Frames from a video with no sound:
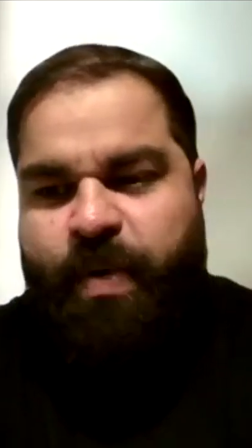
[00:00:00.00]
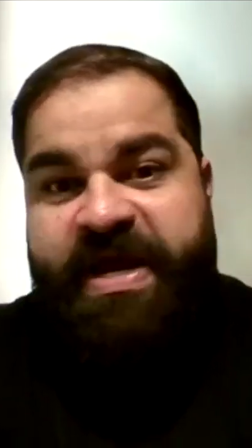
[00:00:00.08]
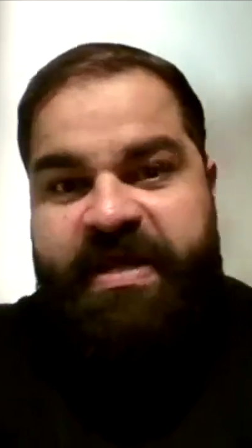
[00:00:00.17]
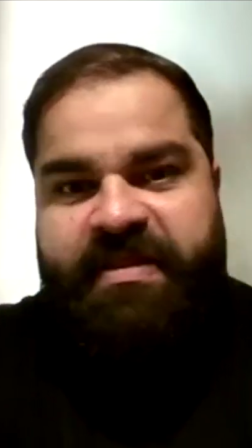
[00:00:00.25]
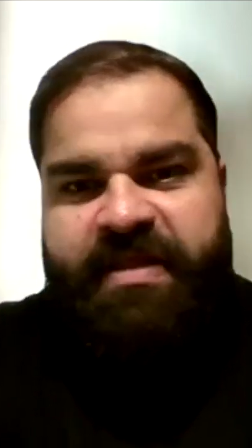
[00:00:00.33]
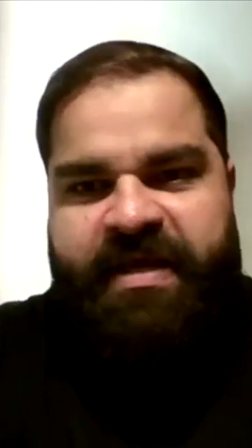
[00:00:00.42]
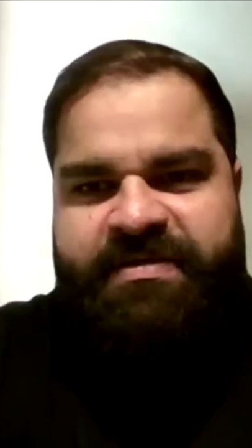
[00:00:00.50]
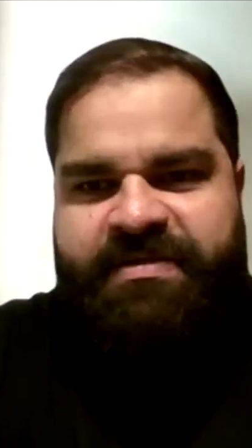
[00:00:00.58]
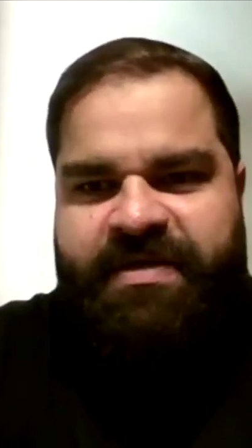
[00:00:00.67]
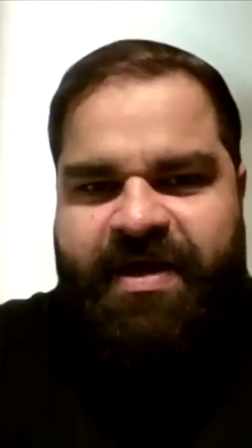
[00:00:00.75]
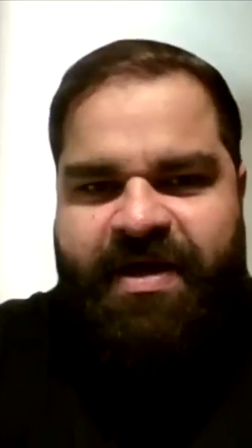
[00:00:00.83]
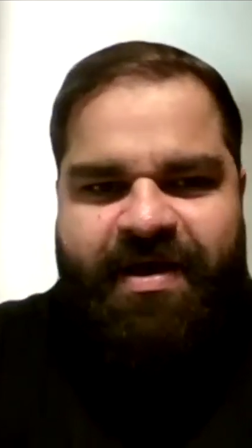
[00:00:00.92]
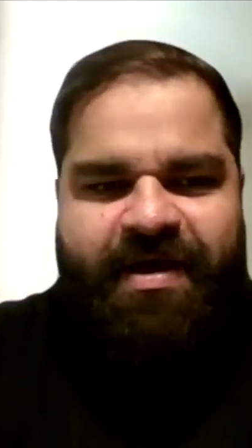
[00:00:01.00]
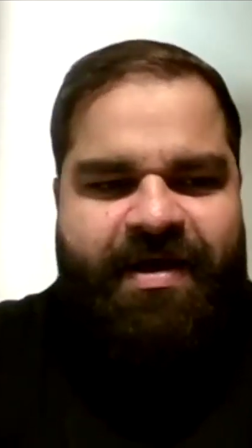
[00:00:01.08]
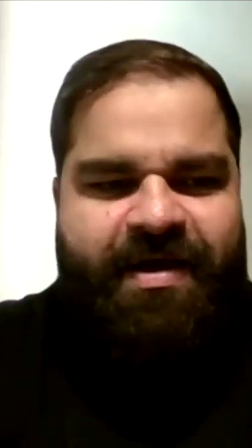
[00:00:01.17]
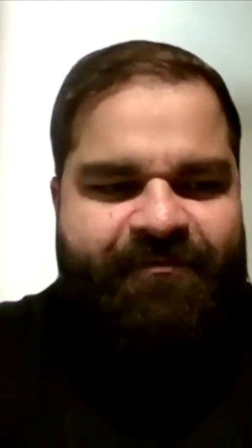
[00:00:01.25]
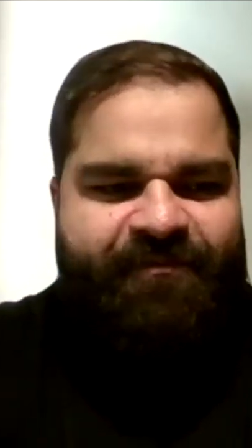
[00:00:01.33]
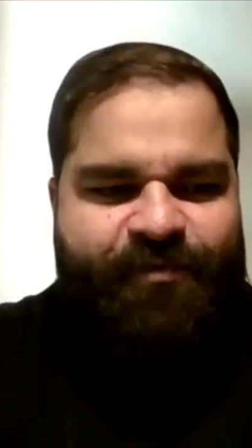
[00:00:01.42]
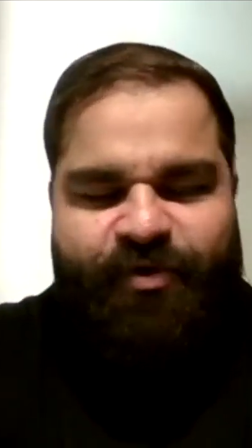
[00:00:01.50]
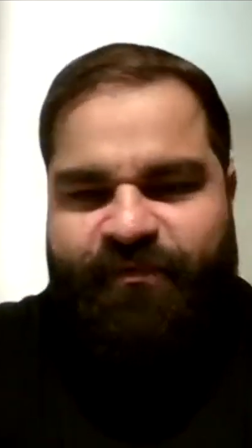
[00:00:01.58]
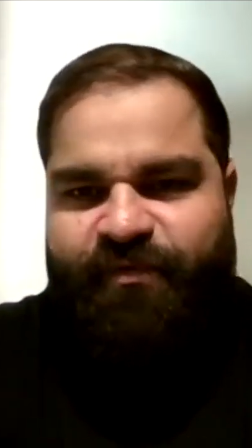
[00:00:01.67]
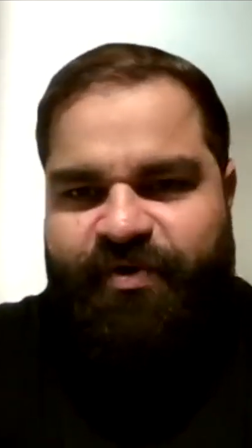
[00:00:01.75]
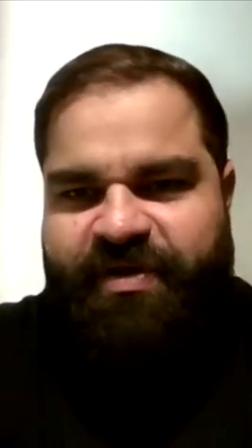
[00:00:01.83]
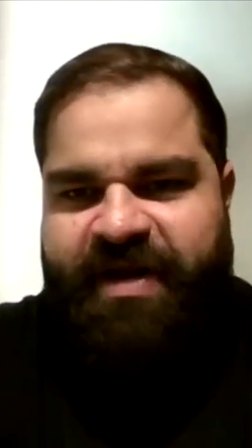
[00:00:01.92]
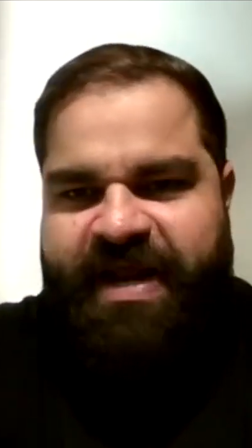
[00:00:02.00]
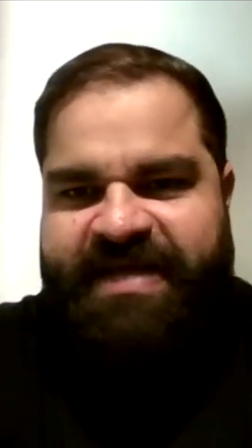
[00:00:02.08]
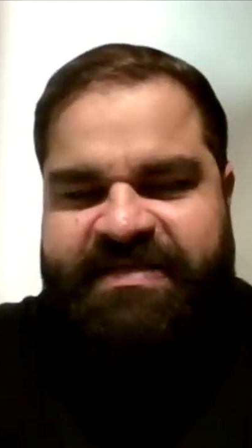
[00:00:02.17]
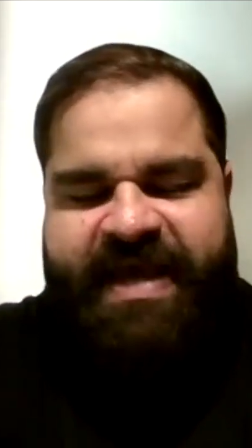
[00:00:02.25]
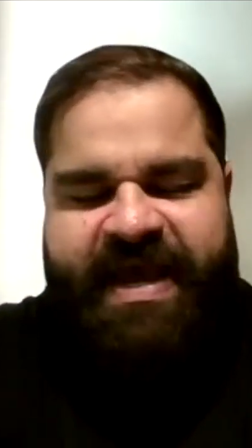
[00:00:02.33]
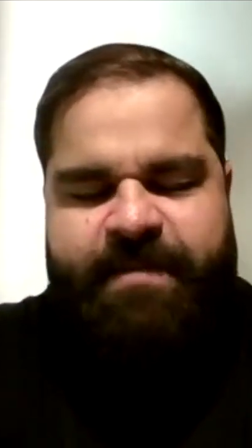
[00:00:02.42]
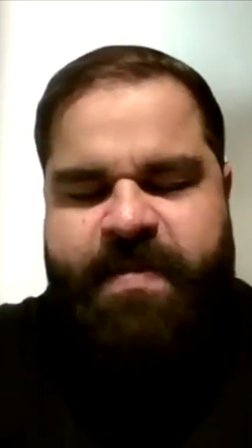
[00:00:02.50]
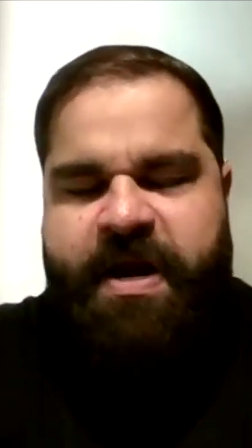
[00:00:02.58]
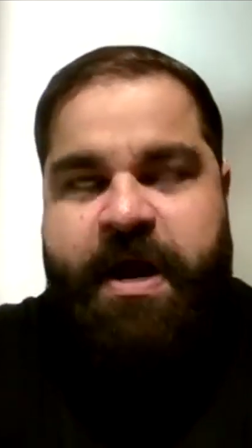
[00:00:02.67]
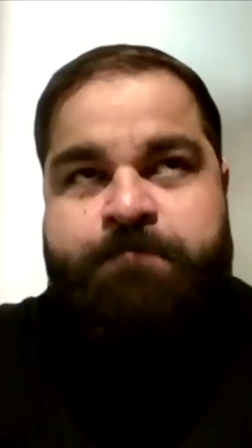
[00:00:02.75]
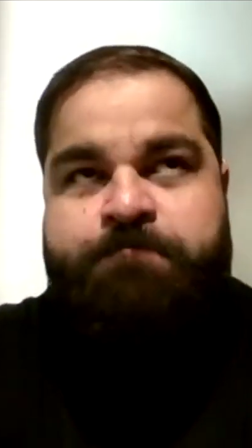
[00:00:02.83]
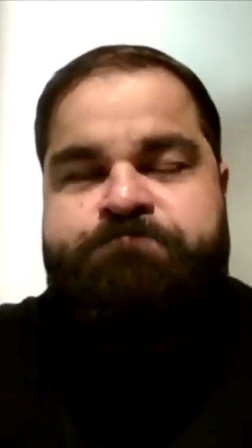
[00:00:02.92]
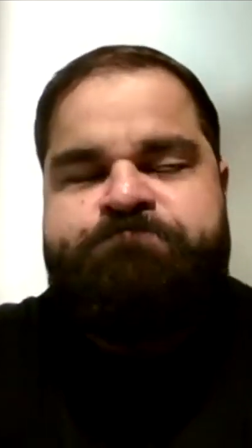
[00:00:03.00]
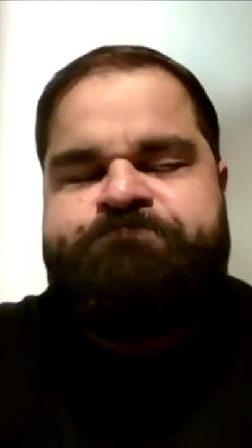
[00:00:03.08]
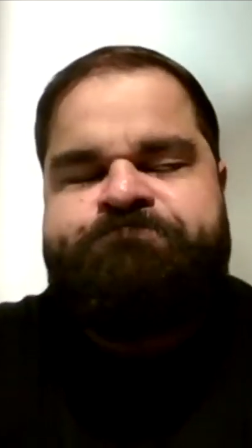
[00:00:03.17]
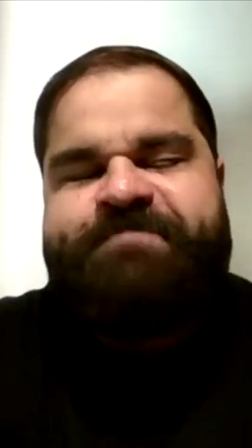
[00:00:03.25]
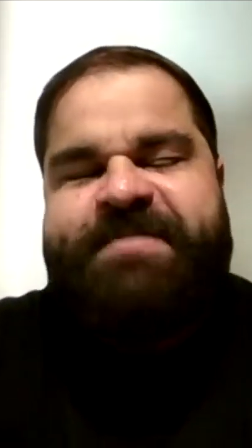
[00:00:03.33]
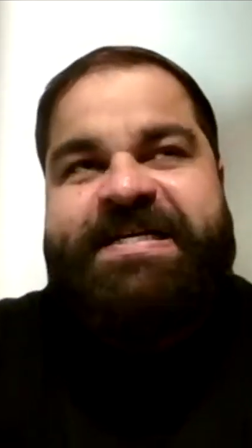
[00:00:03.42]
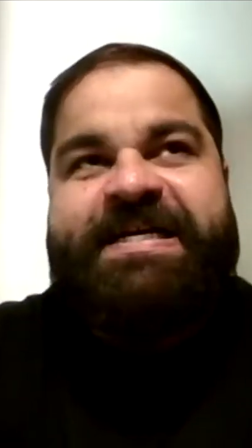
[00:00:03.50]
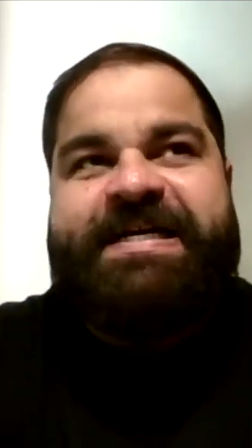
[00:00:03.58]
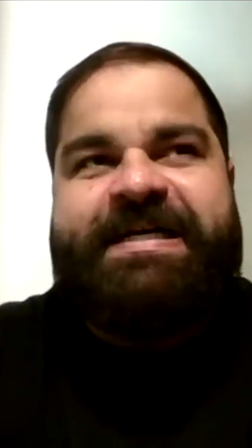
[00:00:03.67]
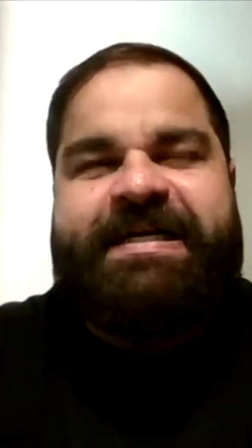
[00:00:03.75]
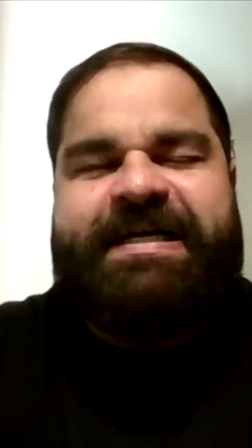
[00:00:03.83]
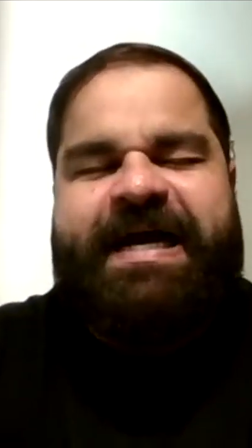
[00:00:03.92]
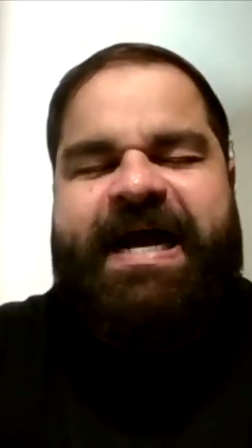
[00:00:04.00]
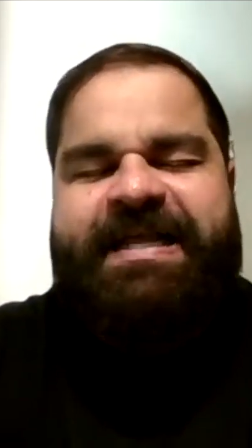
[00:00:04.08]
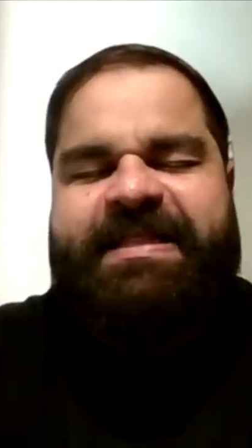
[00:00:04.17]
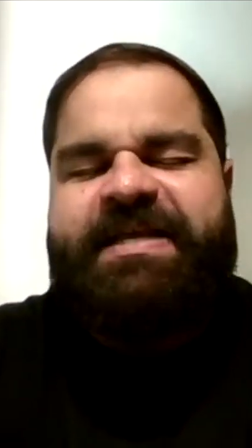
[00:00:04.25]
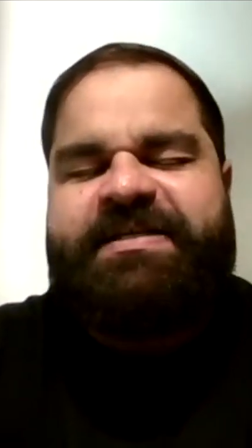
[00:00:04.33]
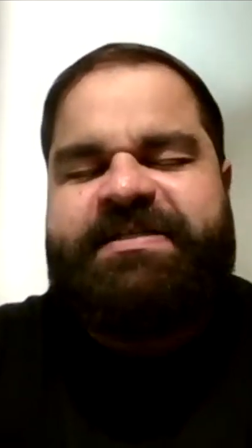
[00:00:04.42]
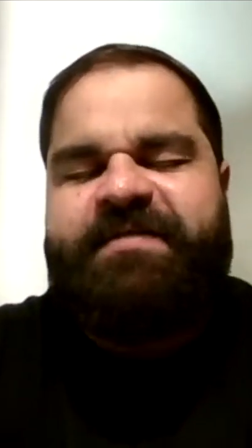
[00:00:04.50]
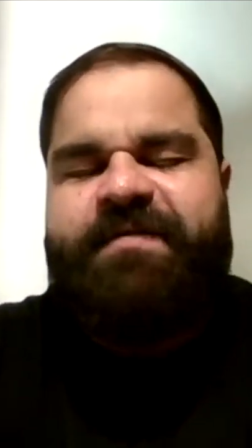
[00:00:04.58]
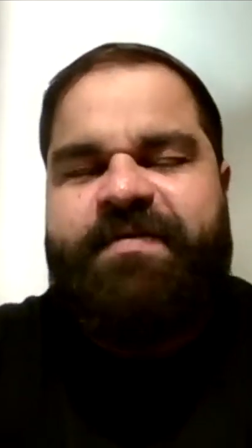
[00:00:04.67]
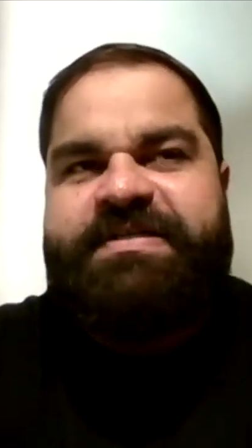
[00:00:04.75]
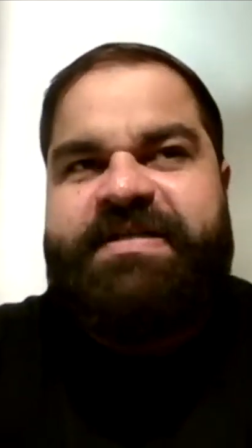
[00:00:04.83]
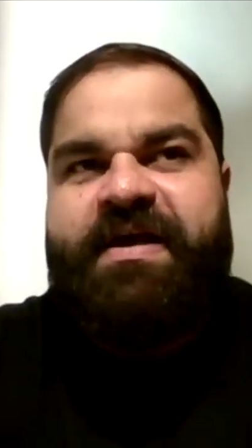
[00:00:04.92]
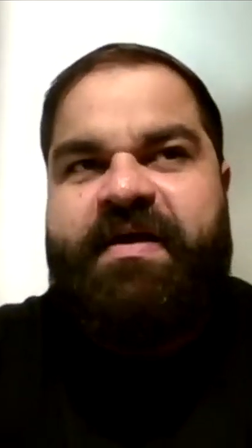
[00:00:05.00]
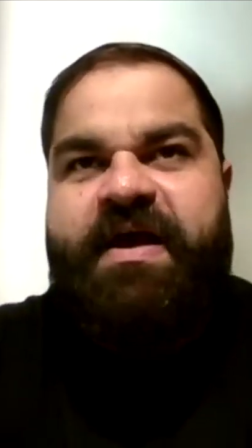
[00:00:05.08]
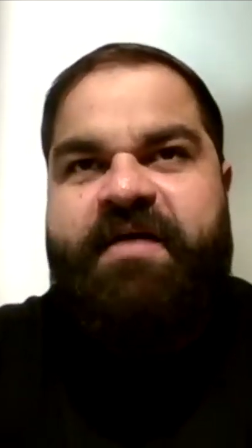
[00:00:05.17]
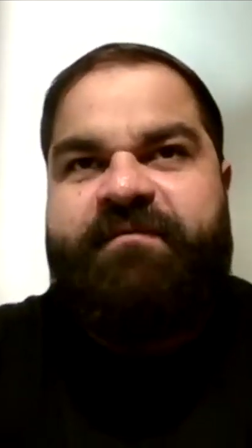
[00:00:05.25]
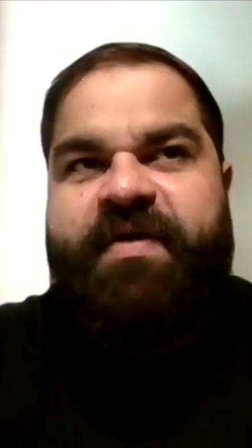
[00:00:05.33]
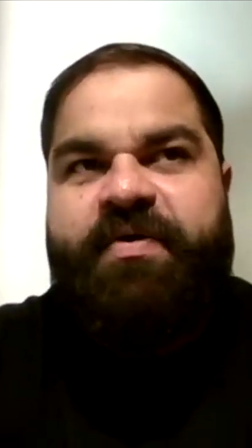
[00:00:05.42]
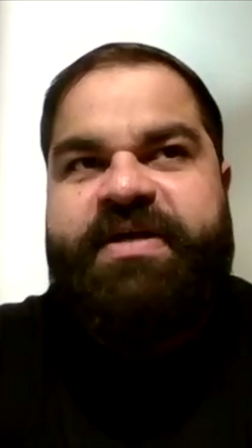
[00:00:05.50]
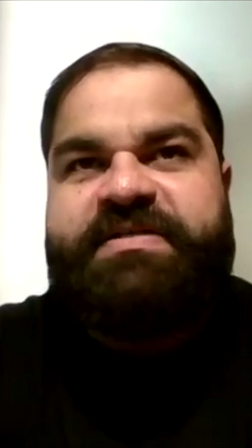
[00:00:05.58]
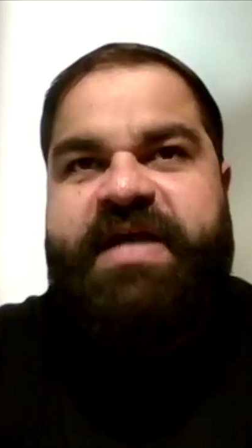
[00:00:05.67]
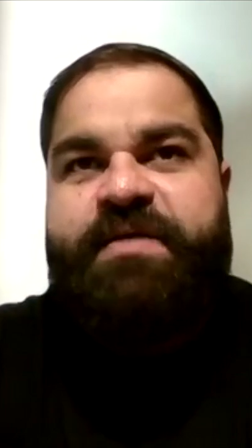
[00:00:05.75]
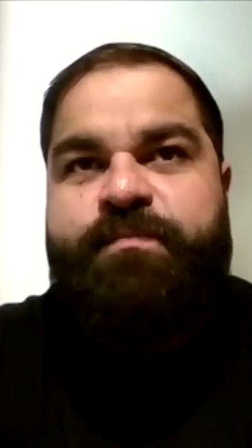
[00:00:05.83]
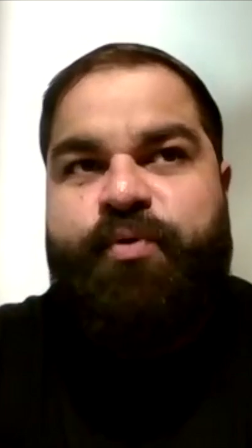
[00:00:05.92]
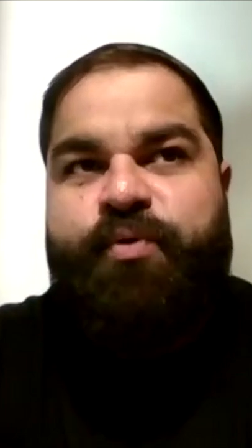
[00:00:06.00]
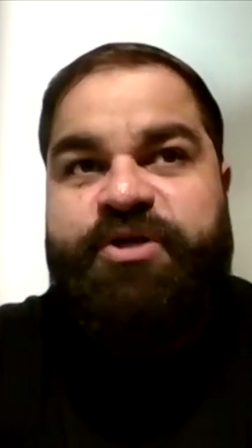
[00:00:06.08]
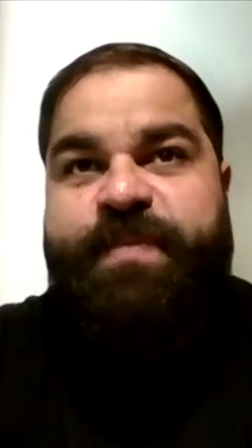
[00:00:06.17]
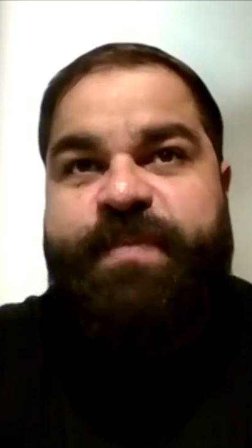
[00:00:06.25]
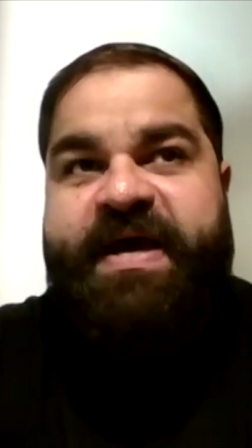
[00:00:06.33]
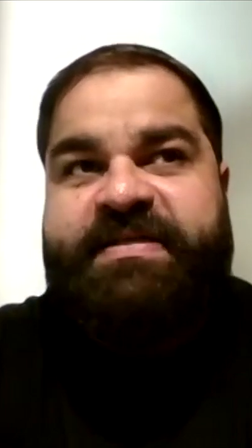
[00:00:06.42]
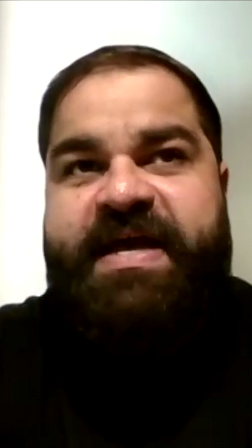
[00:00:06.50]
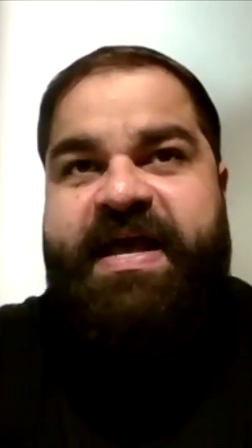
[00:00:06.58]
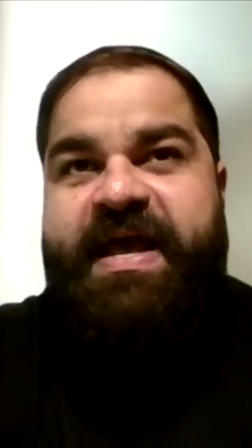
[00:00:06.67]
way he thinks for the next game. But I think Estevão is a very exciting prospect.